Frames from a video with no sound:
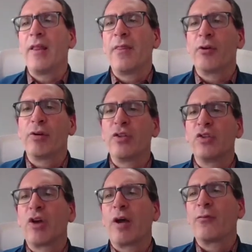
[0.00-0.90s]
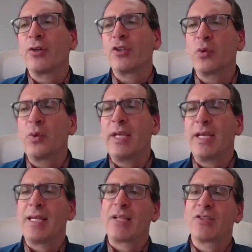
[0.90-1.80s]
The Grid software suite
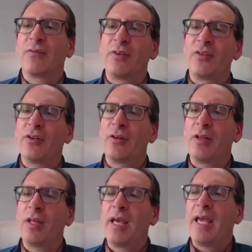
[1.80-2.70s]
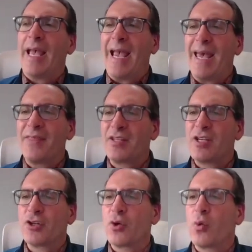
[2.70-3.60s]
connects the physical and the
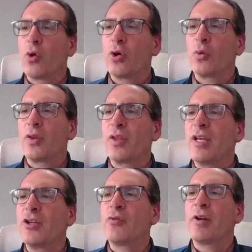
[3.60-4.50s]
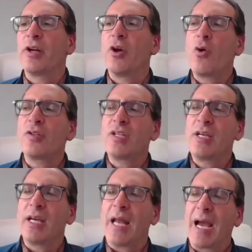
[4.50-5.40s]
digital world with an integrated
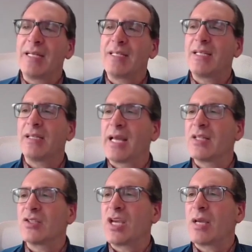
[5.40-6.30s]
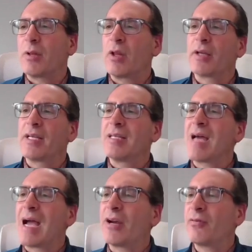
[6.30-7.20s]
OT and IT landscape along the
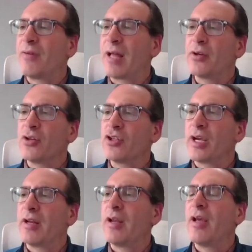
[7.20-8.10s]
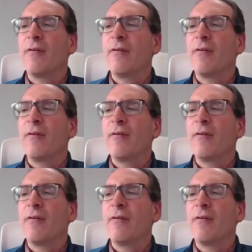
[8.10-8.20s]
entire value chain,